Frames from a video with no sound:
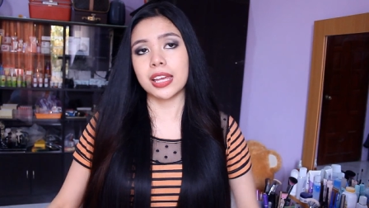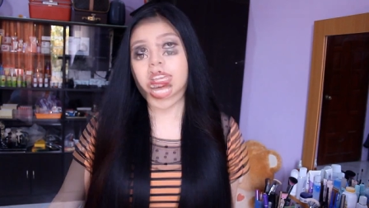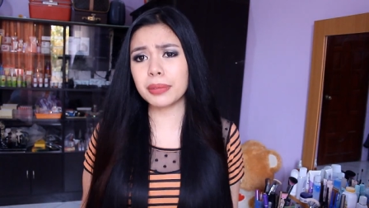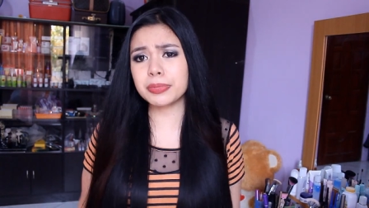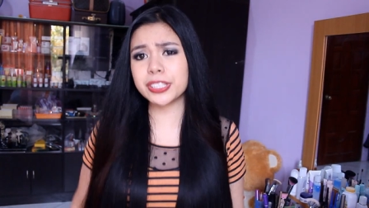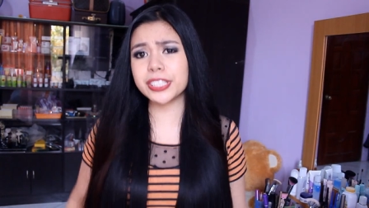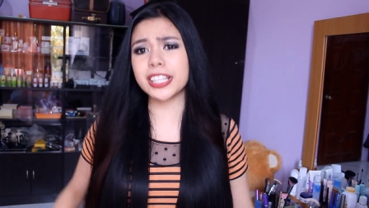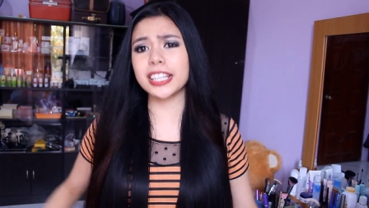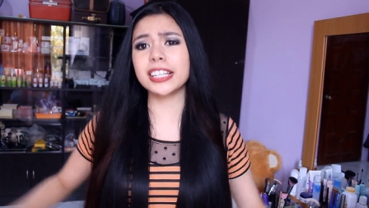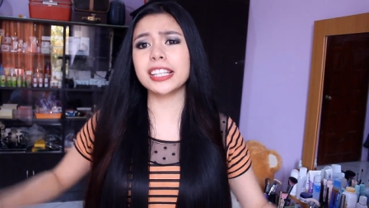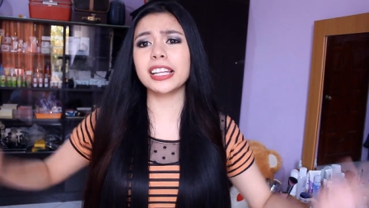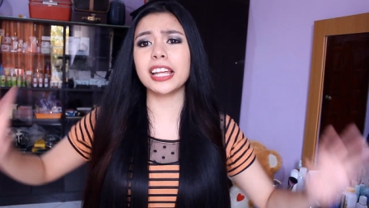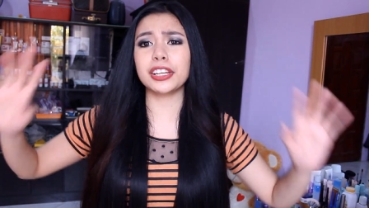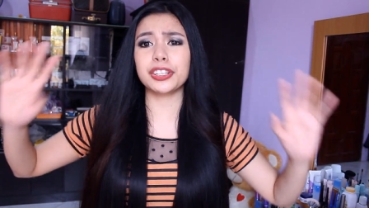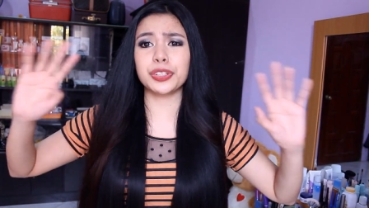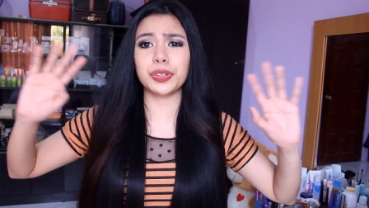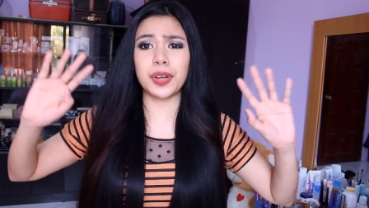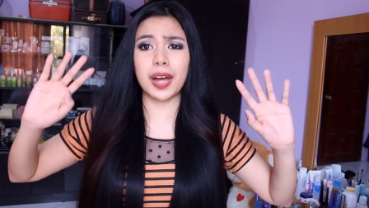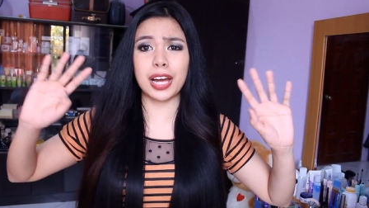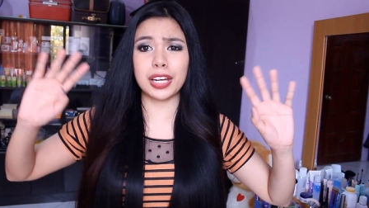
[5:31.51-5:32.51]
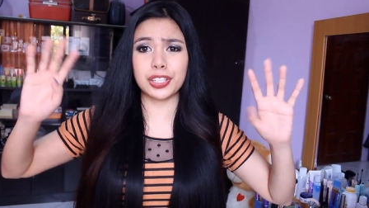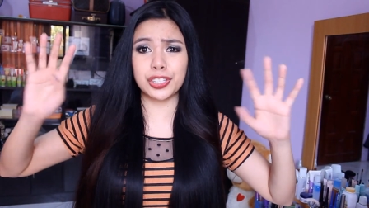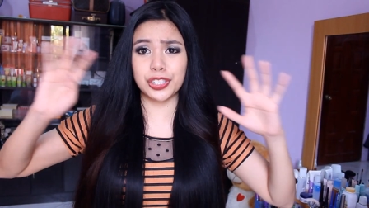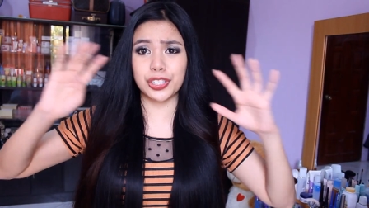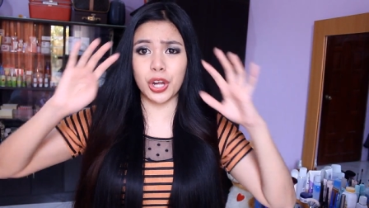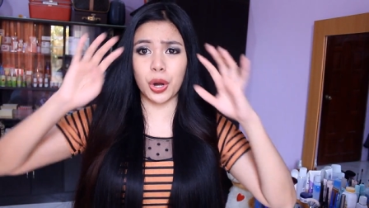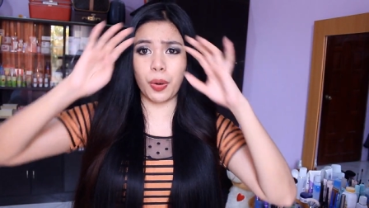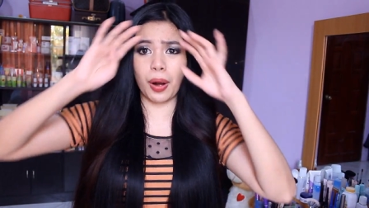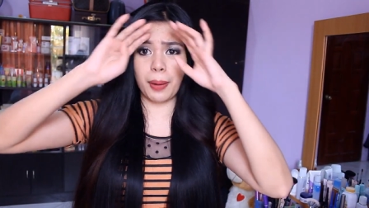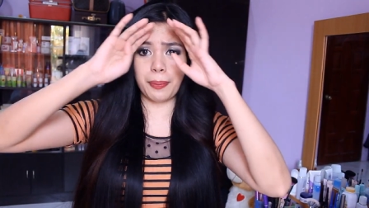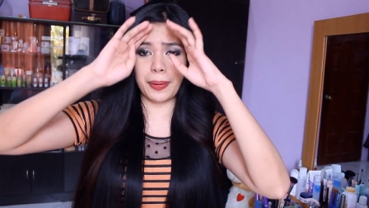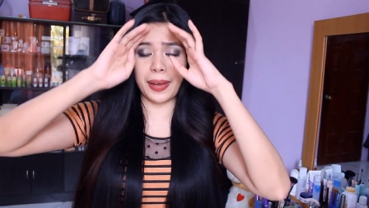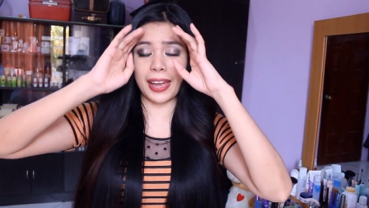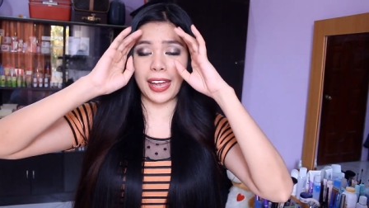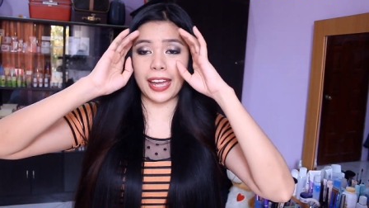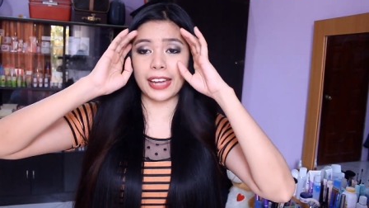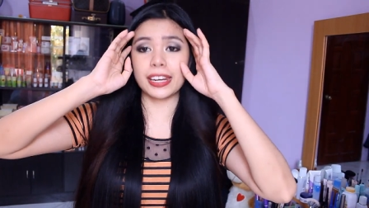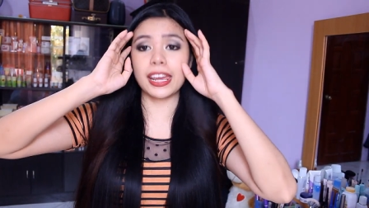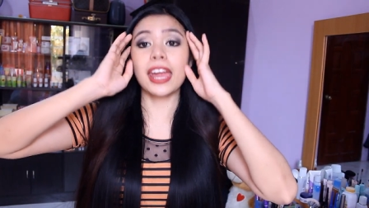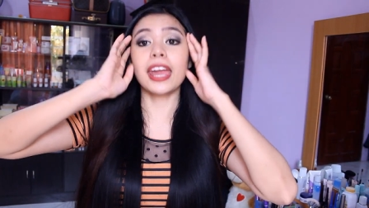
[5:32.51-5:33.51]
Yeah, I'm just gonna let you guys know up
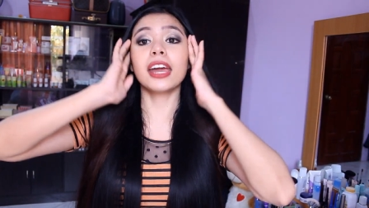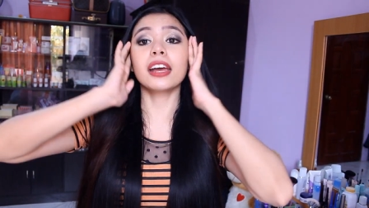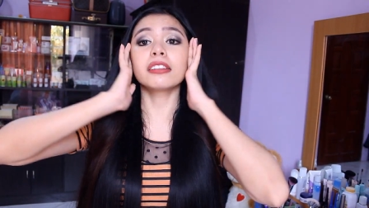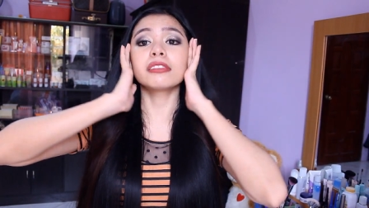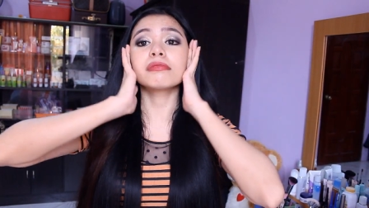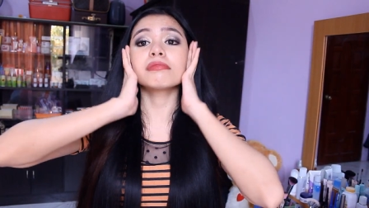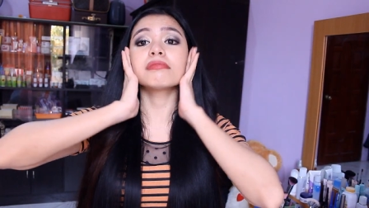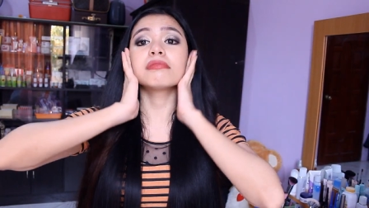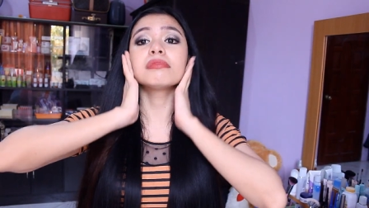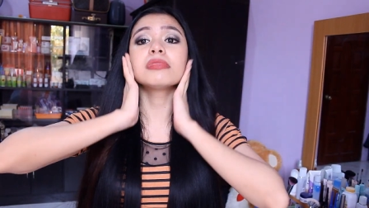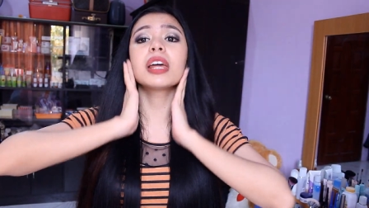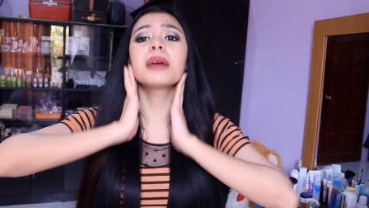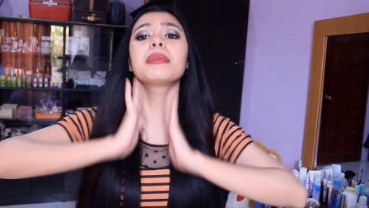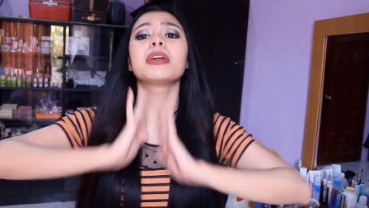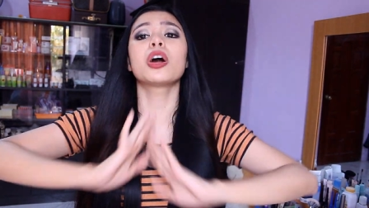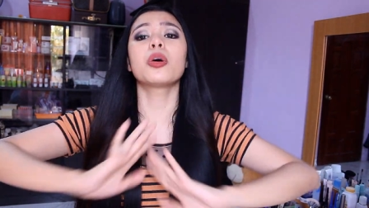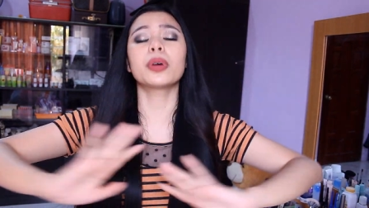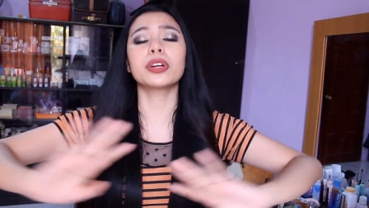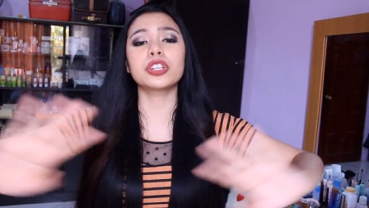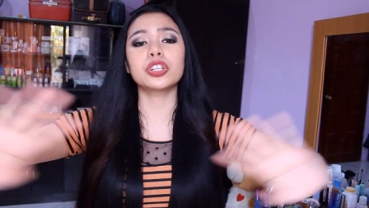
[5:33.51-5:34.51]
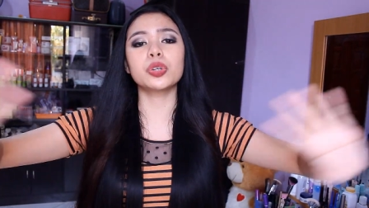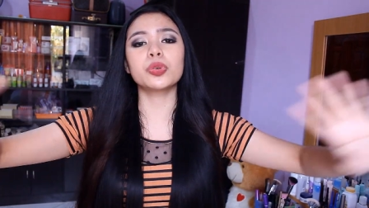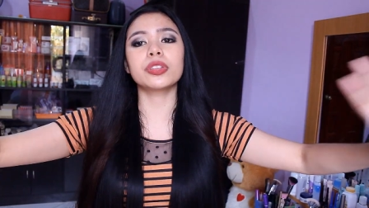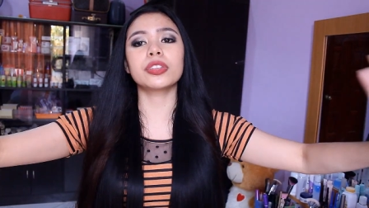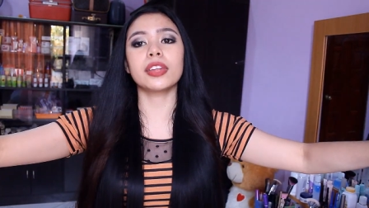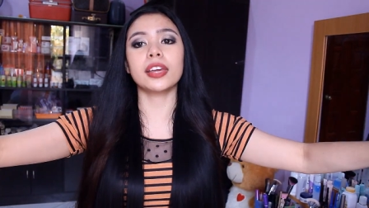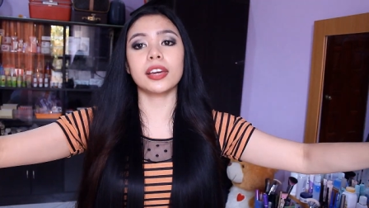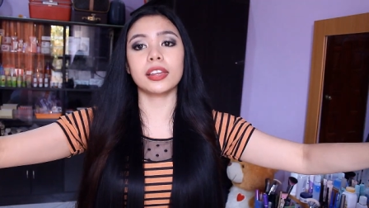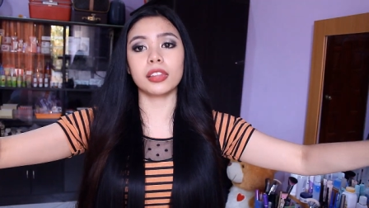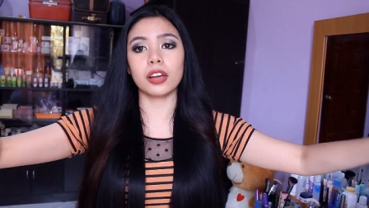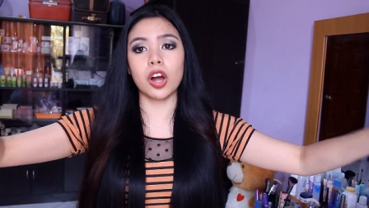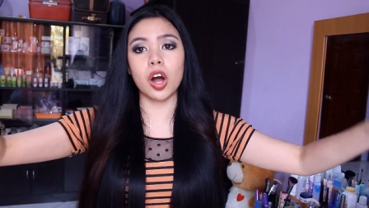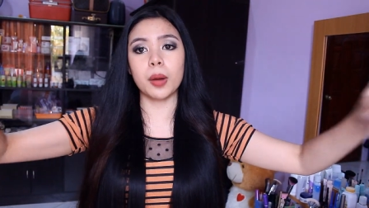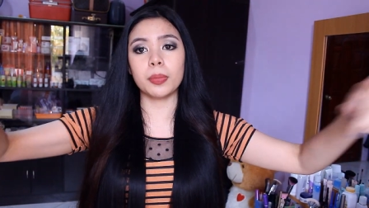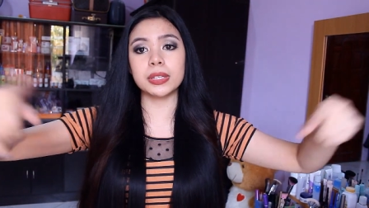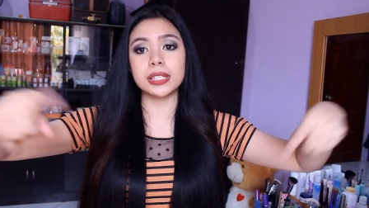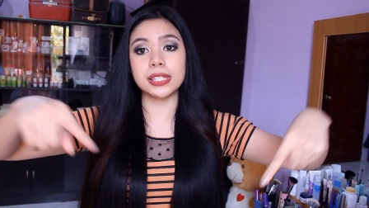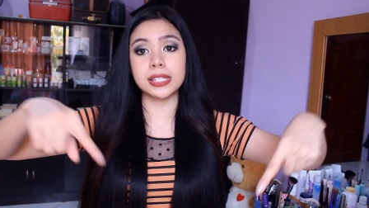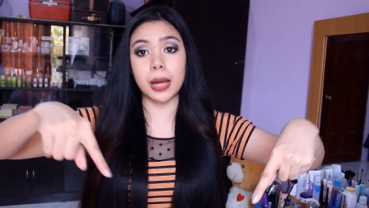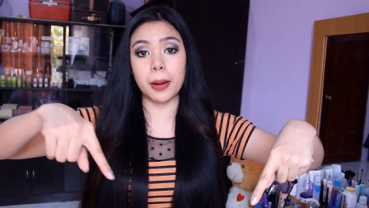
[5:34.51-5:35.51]
ahead, and let me know what you think in the
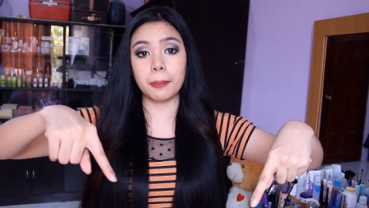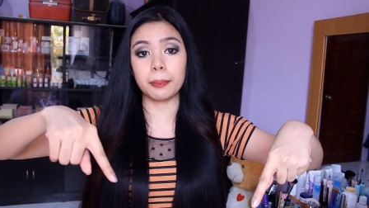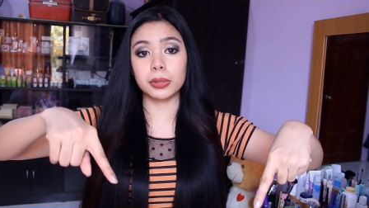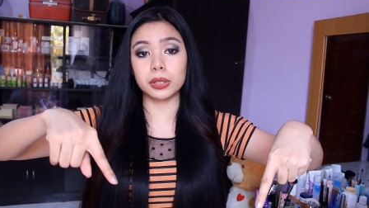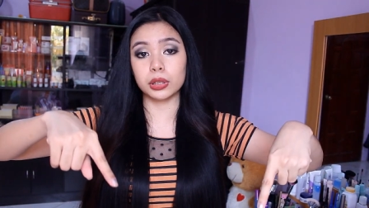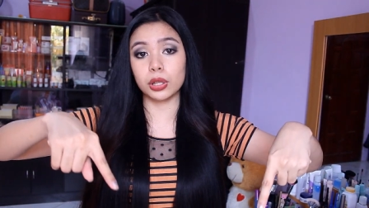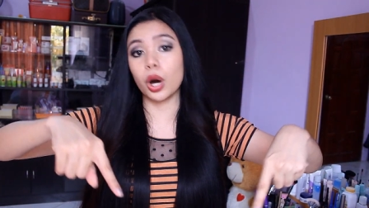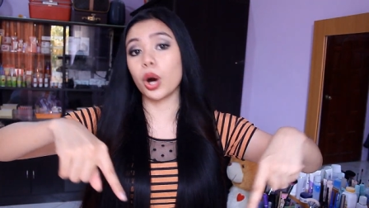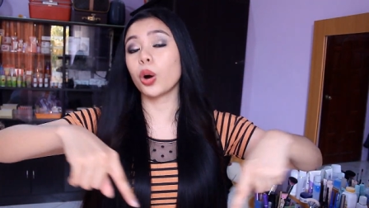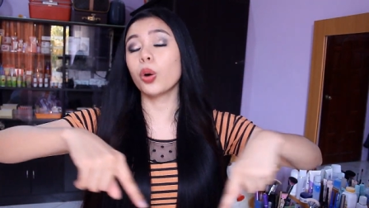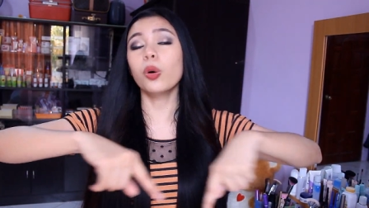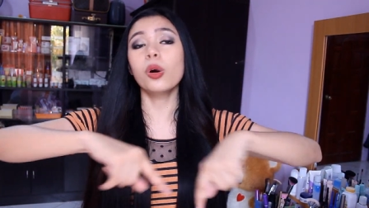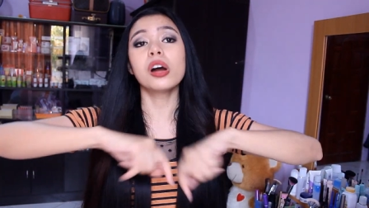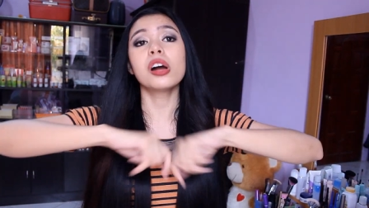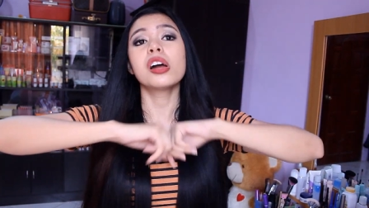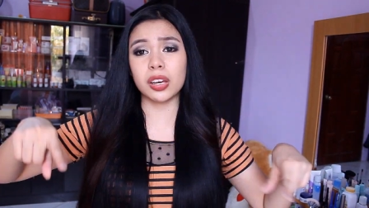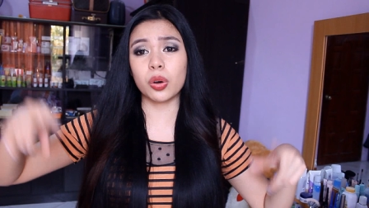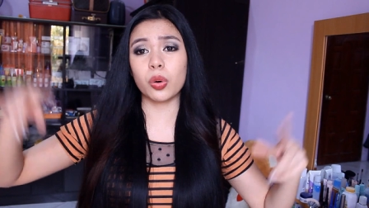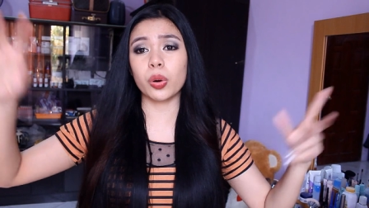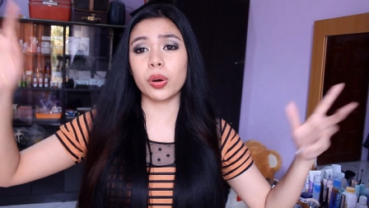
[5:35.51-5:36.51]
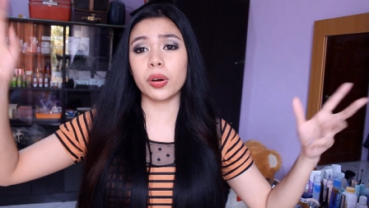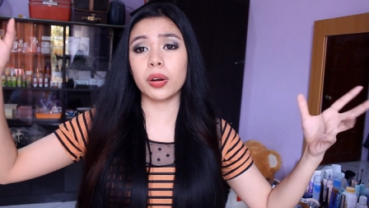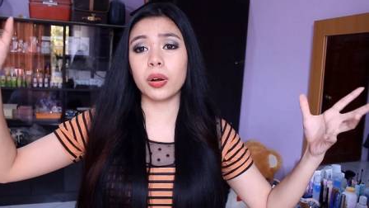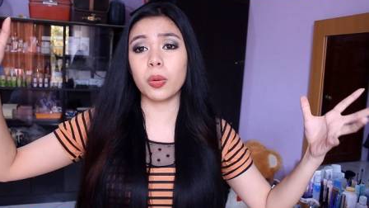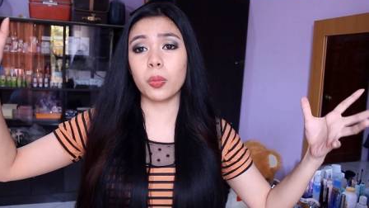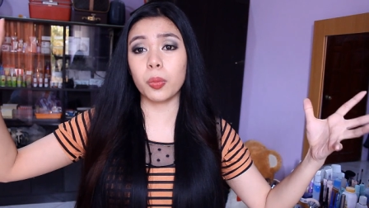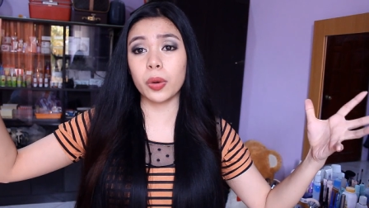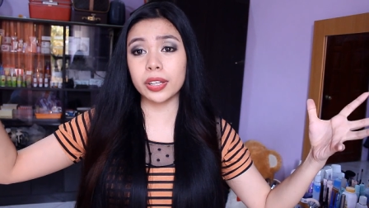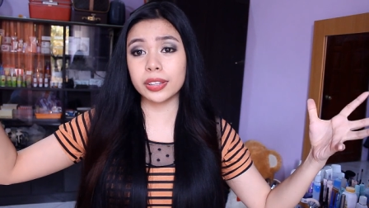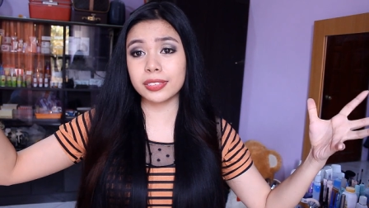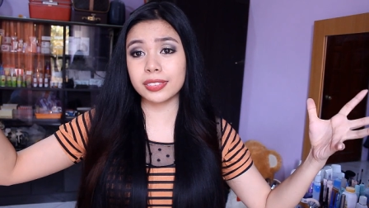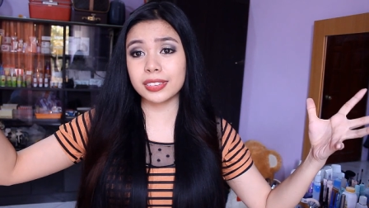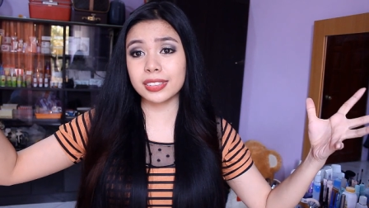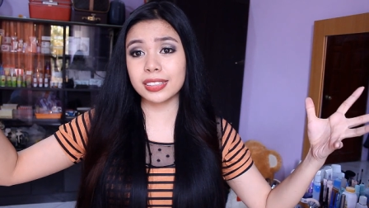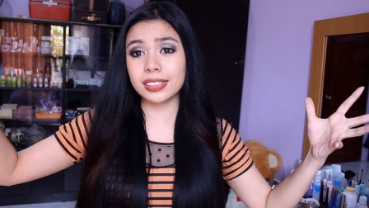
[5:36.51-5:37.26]
comments down below, or what